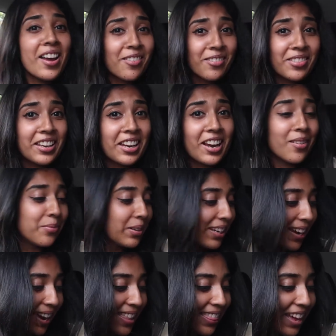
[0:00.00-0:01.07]
I don't think I'll be
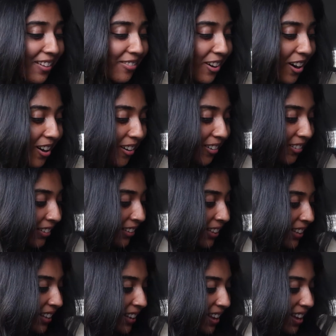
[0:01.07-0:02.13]
getting that role.
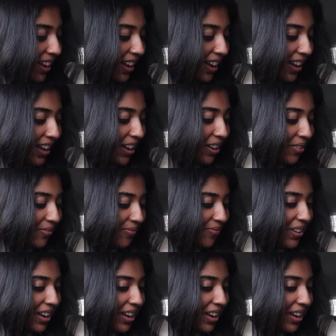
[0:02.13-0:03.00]
I